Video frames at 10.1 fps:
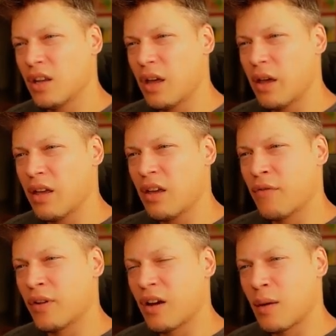if
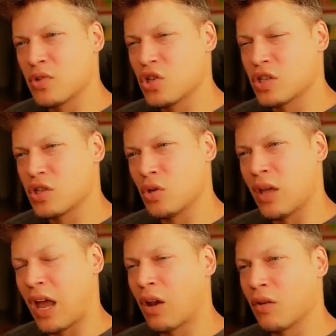it comes just to the
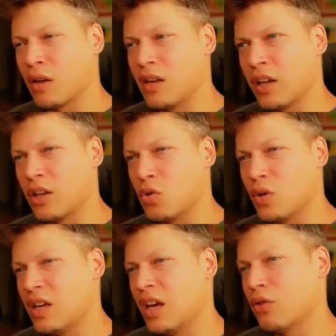end of the day, you
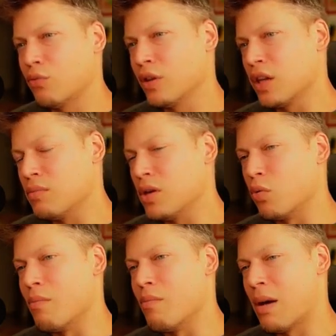can't really be
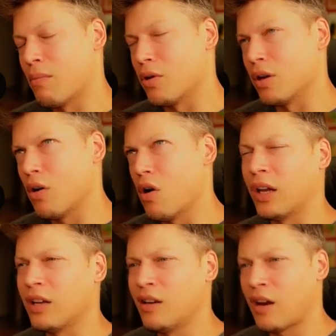remembering,
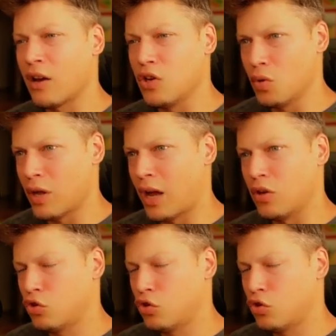oh, did I do that